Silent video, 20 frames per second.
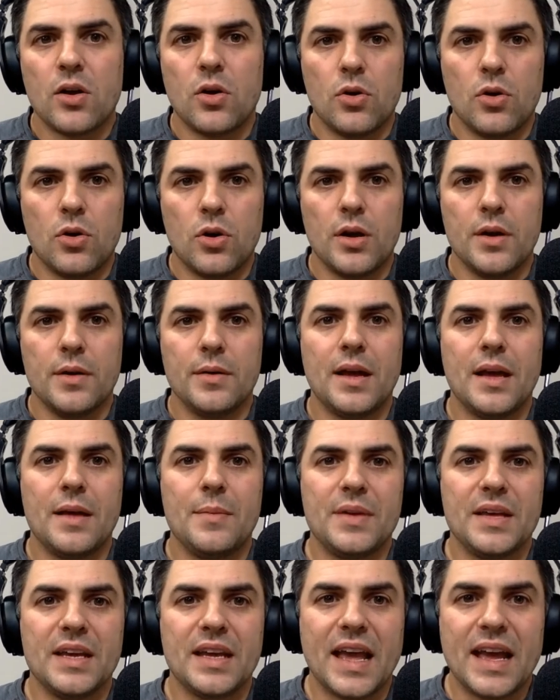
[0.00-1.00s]
on and
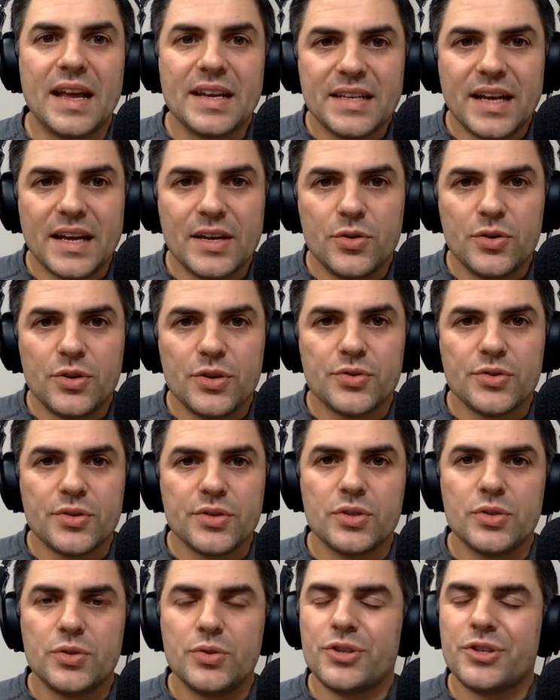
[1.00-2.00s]
being anti New Year's
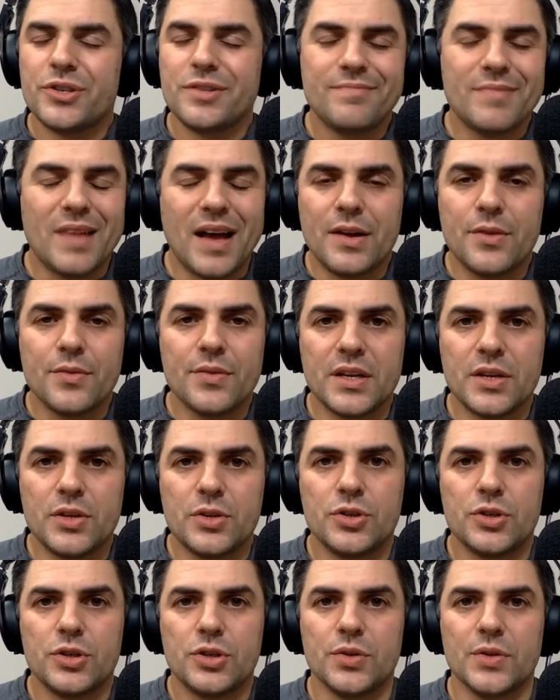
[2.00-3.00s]
resolution, I don't think you
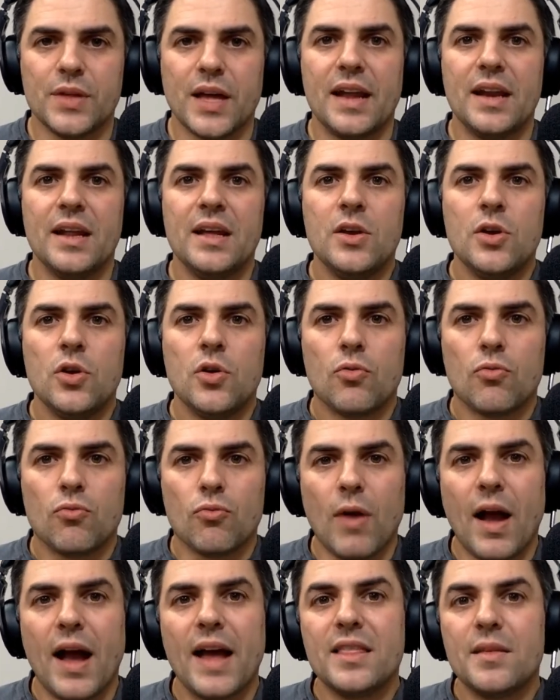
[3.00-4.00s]
should do that.
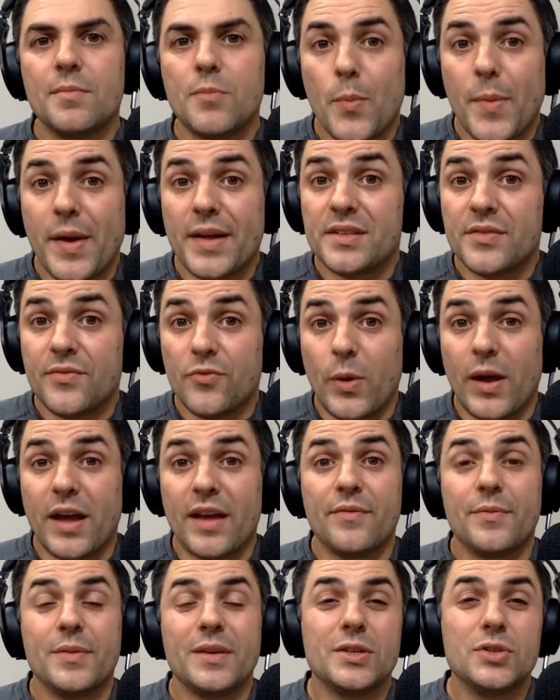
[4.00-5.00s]
Ride the momentum wave
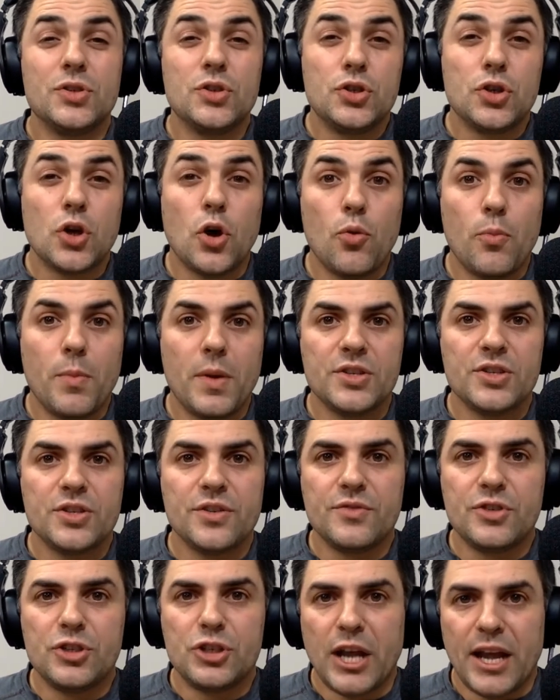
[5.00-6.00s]
because so much of
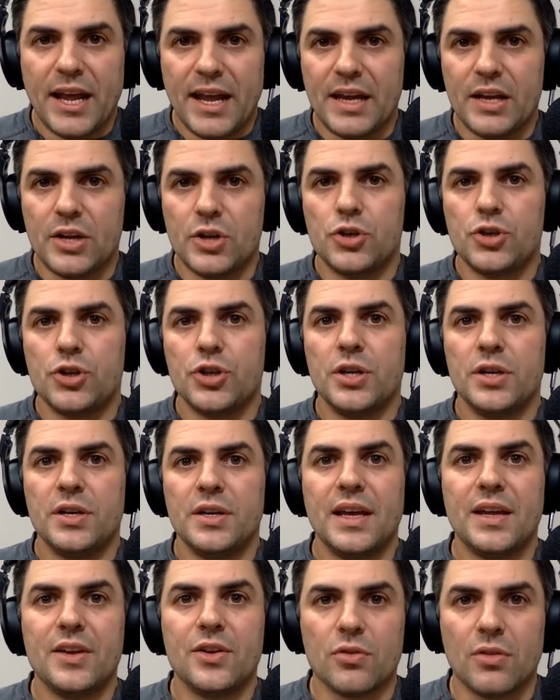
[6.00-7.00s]
change
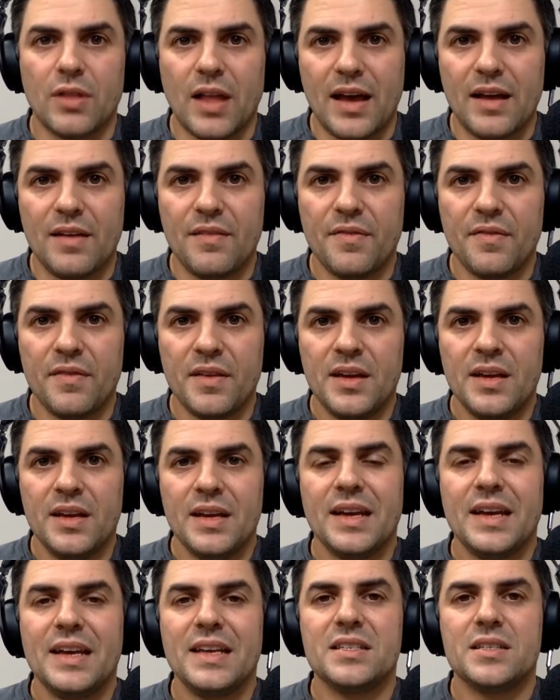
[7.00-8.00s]
in your life
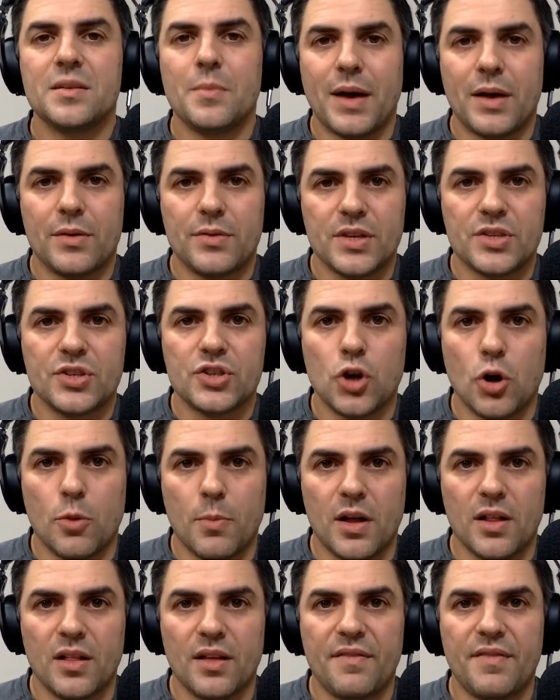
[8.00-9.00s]
is about the
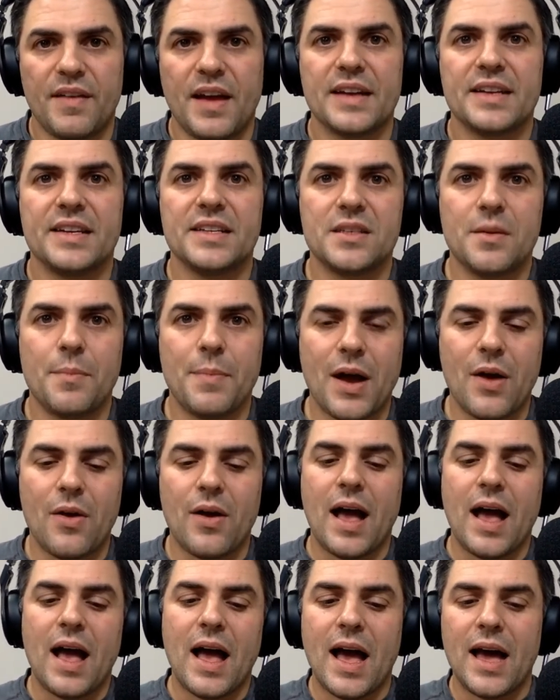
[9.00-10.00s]
snowball effect. It's about
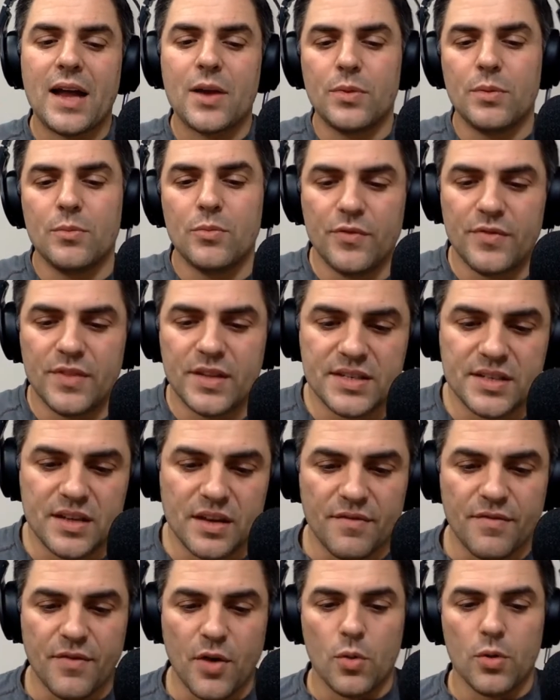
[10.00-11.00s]
how do we move this thing
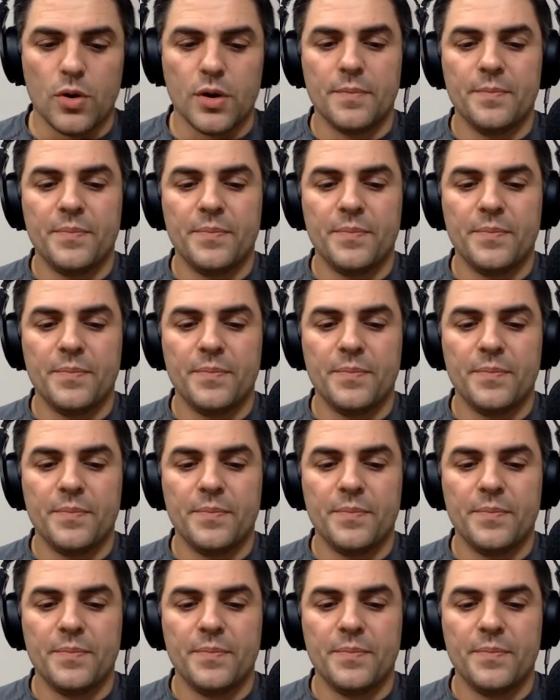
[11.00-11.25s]
forward.